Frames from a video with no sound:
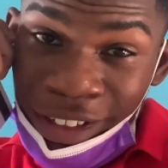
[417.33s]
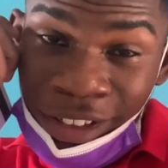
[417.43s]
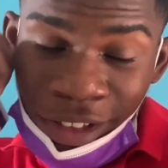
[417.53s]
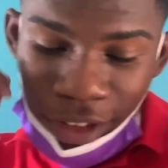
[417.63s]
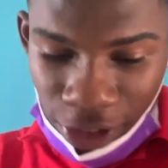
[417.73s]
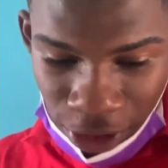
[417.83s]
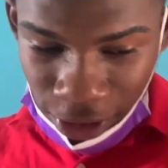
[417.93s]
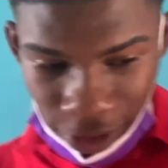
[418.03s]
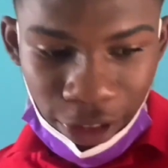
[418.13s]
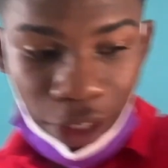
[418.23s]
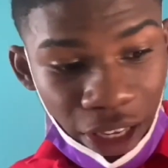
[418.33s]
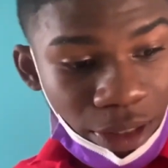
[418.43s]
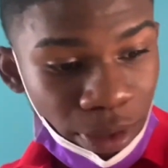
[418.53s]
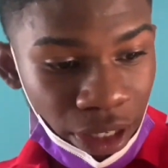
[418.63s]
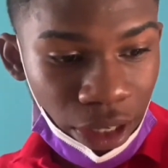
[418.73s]
So it has
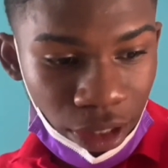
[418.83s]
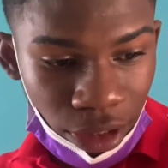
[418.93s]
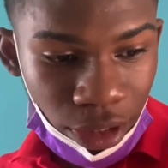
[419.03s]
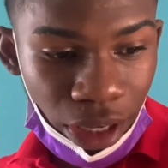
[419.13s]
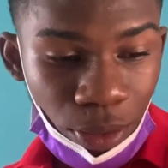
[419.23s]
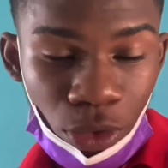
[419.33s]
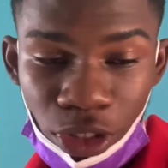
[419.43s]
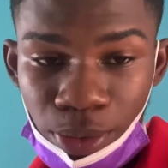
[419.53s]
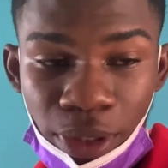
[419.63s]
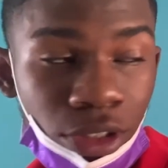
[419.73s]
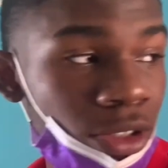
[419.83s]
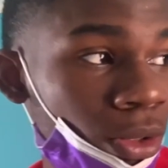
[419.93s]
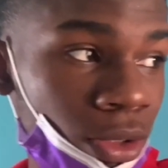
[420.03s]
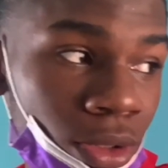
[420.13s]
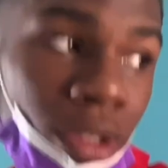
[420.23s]
been a time well spent.
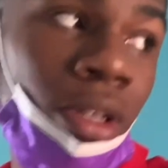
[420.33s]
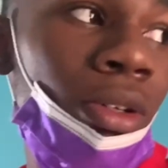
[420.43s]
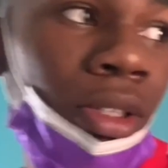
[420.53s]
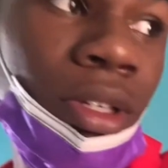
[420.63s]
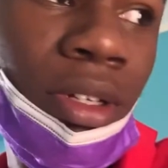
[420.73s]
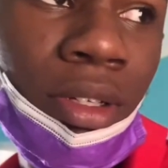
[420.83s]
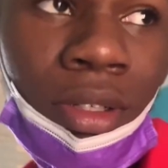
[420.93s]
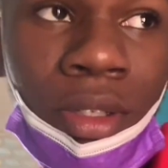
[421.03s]
Shout out to the hotel.